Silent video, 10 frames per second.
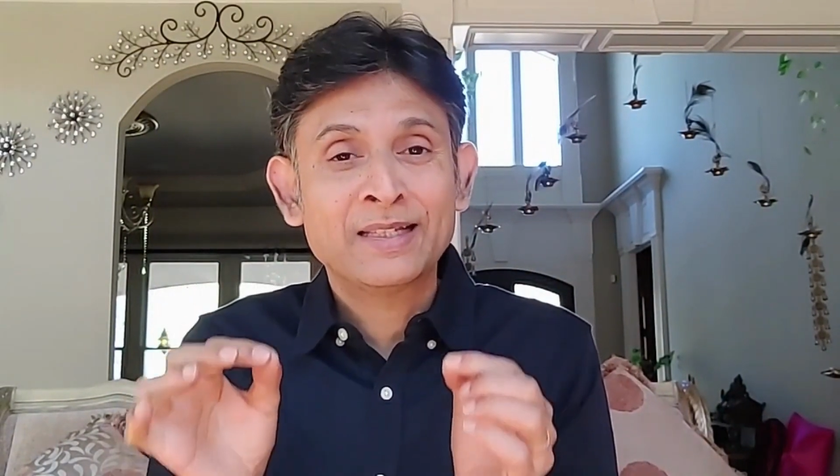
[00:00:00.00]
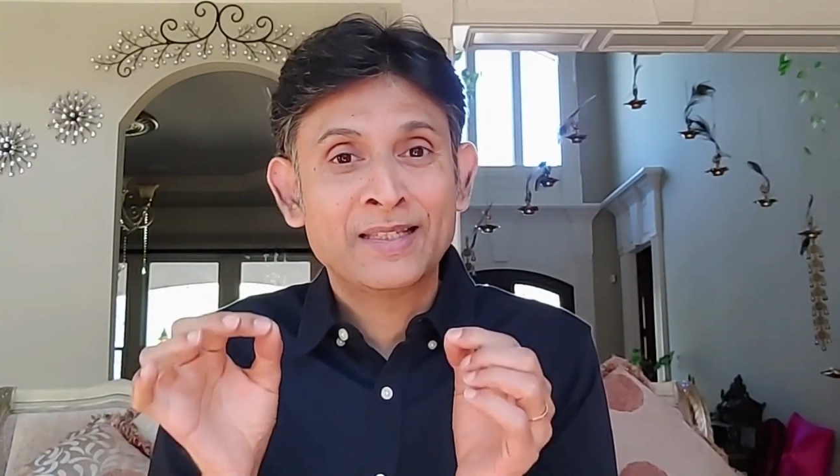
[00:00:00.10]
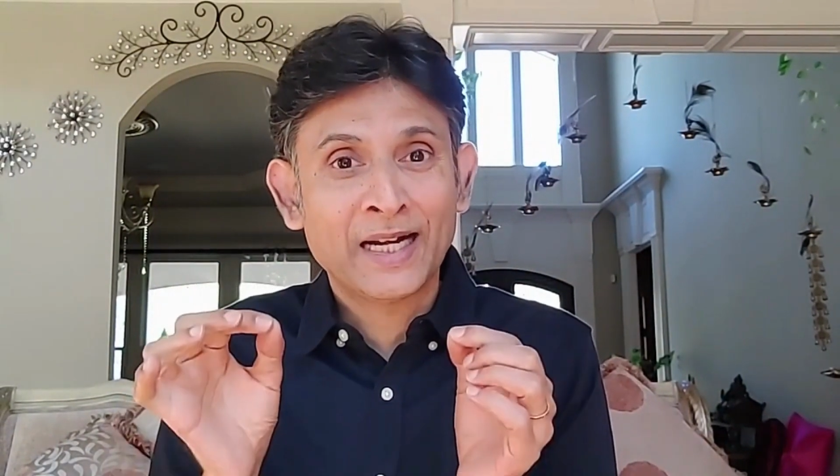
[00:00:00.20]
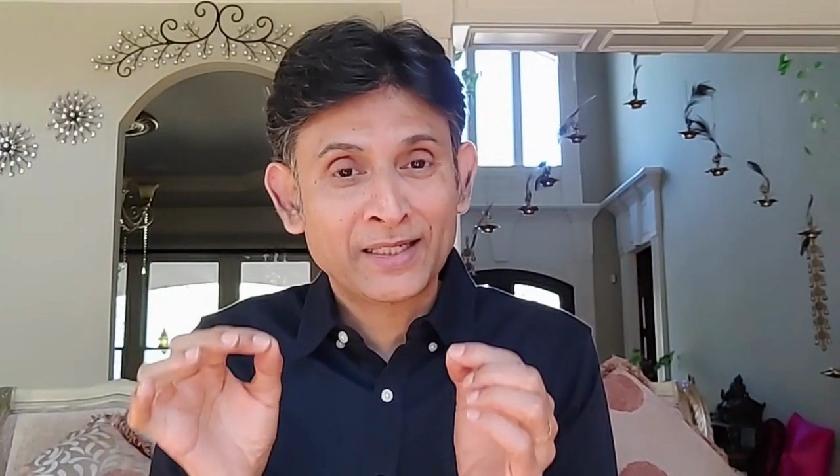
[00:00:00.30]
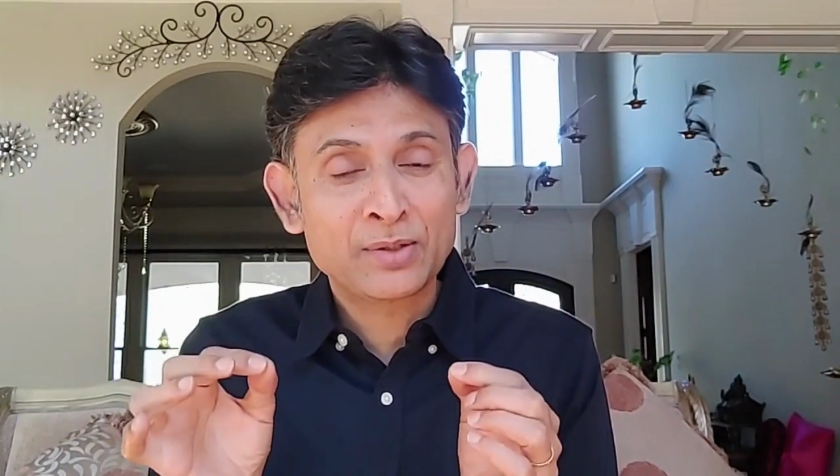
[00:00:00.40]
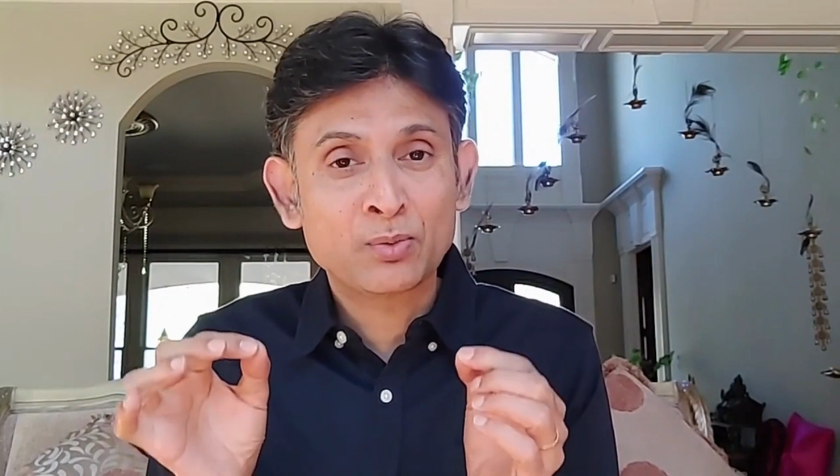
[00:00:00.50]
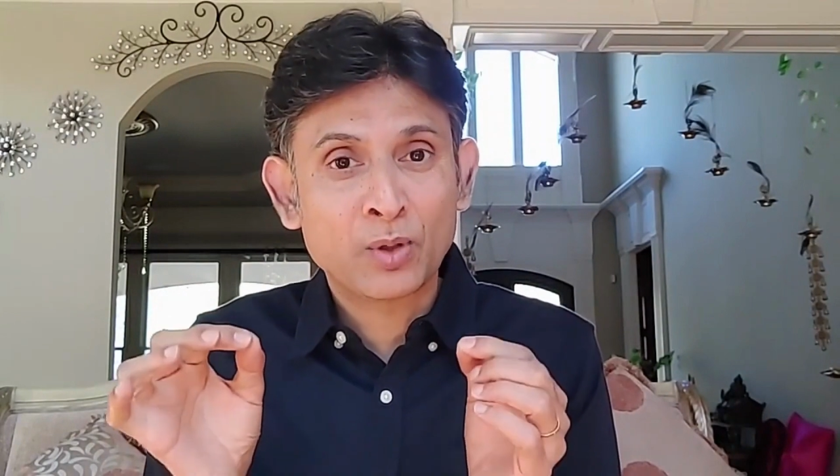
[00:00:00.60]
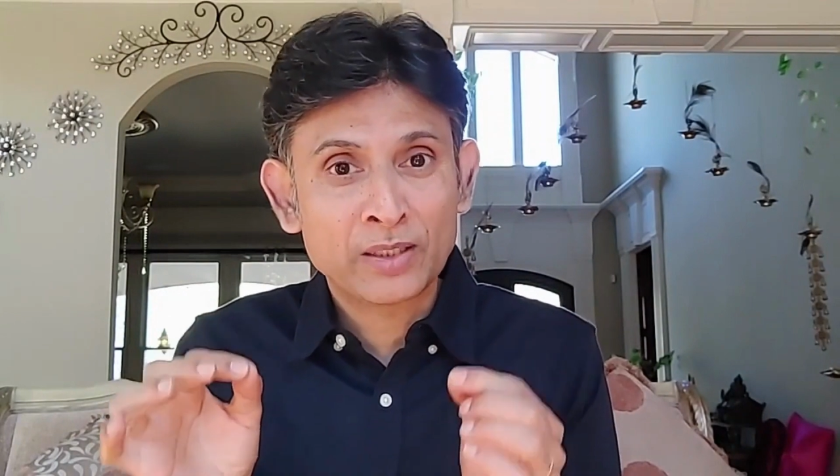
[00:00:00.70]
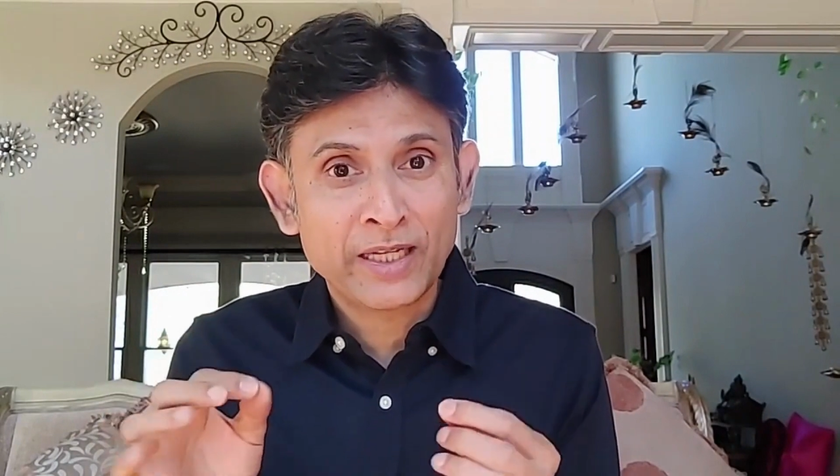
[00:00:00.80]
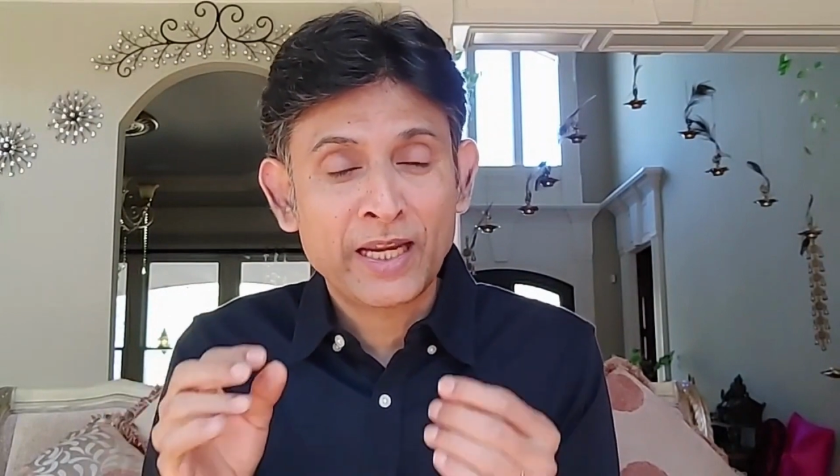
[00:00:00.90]
That is
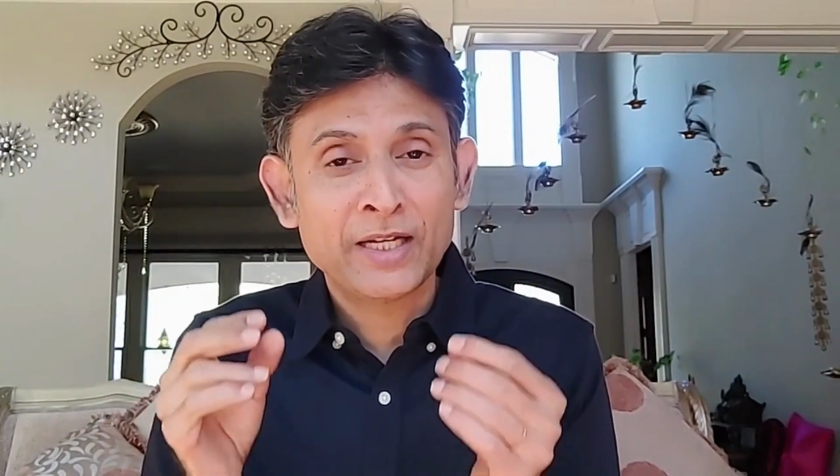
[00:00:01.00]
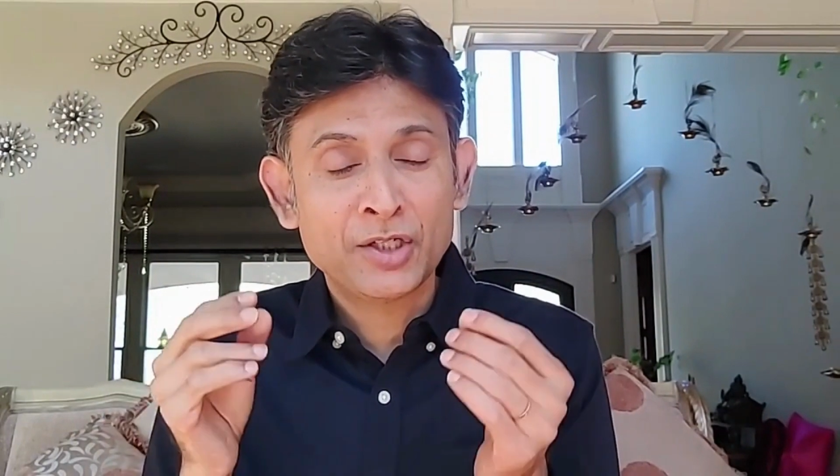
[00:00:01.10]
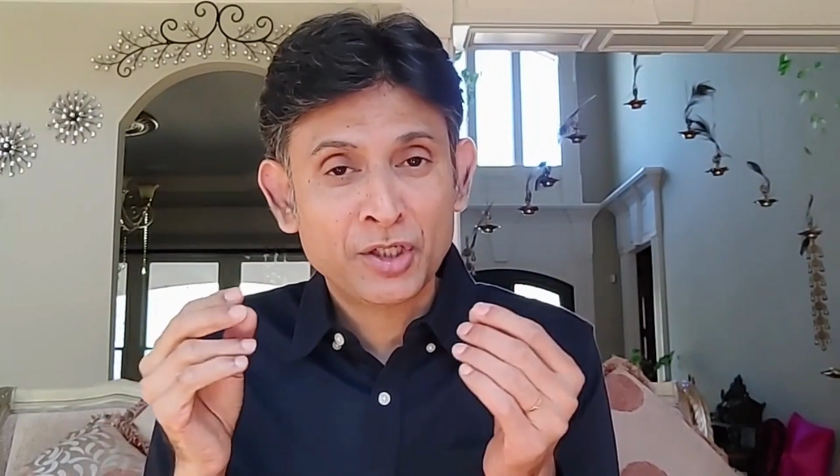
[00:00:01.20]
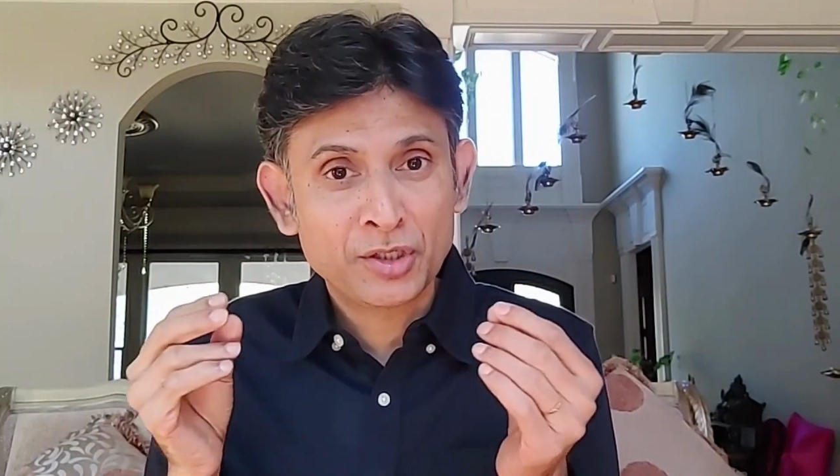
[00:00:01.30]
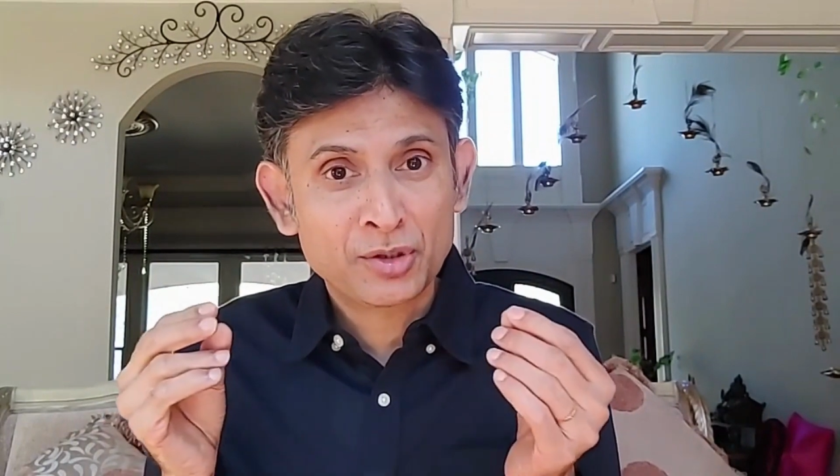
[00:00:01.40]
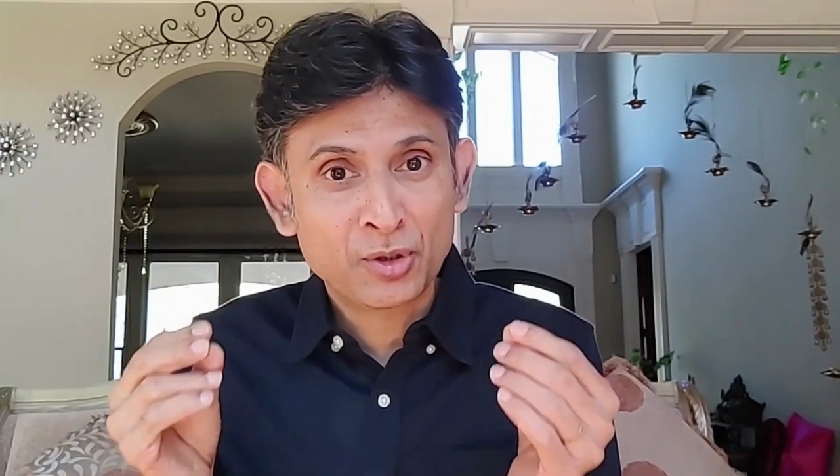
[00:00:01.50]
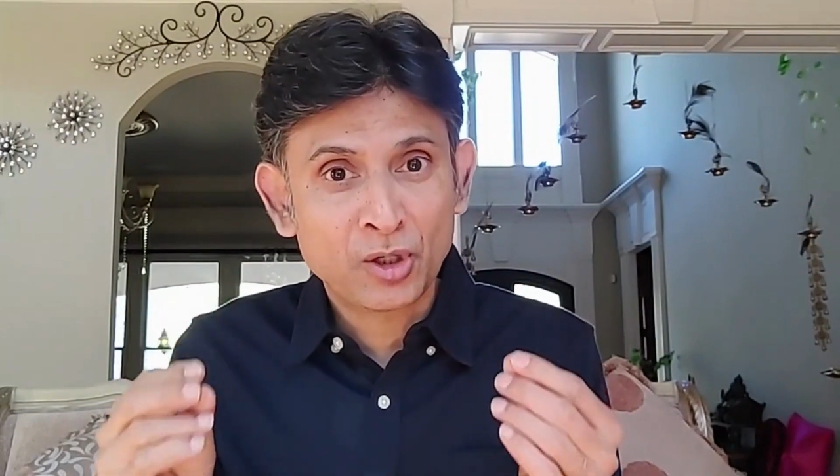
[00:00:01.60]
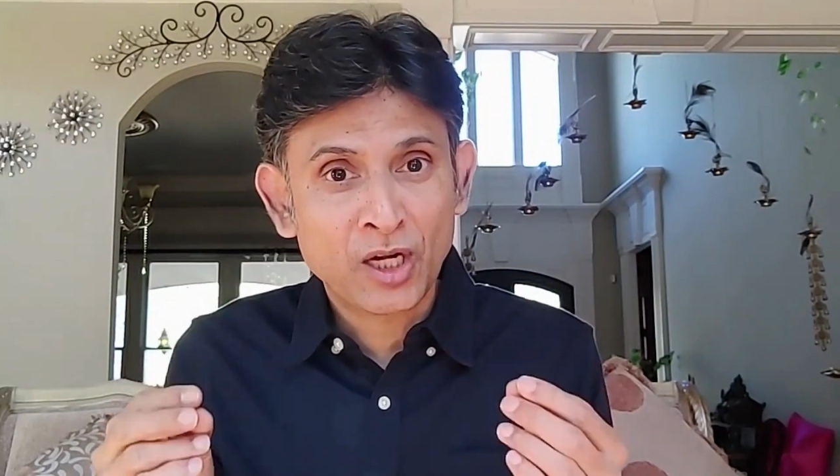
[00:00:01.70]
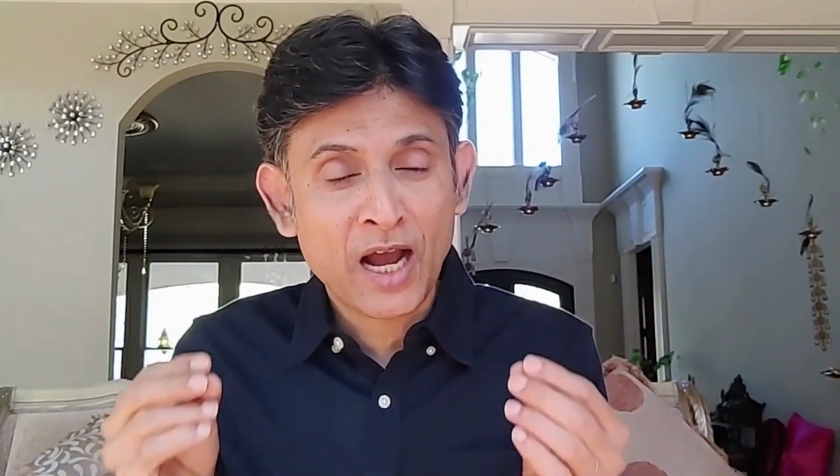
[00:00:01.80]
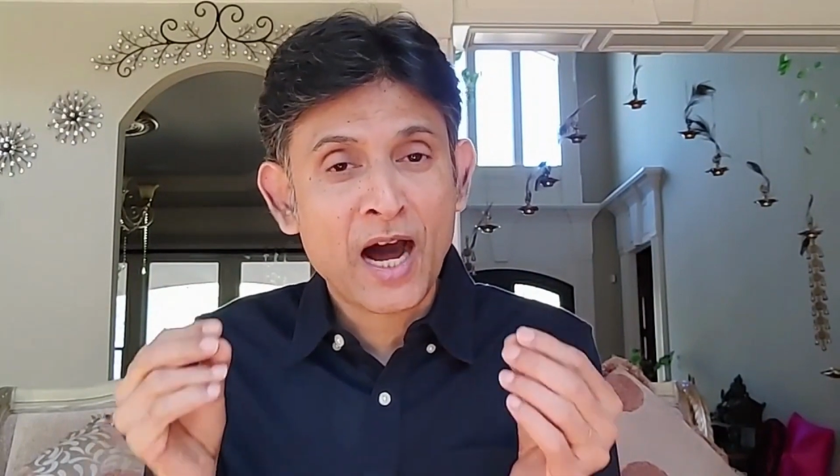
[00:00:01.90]
what ancients
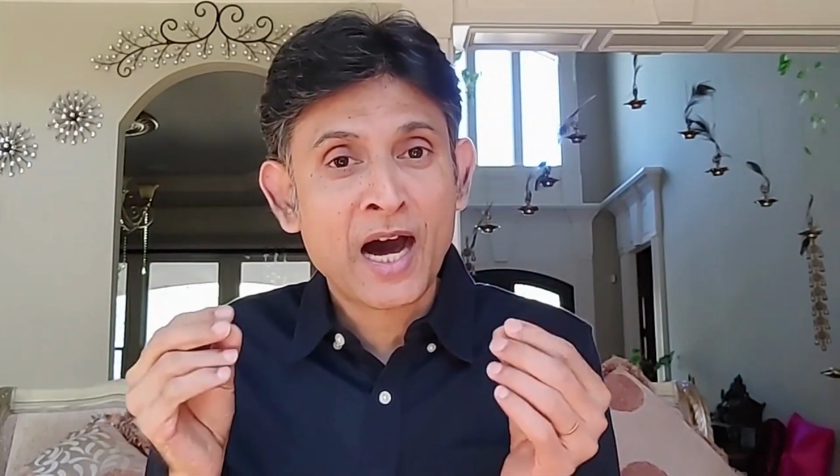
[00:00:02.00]
called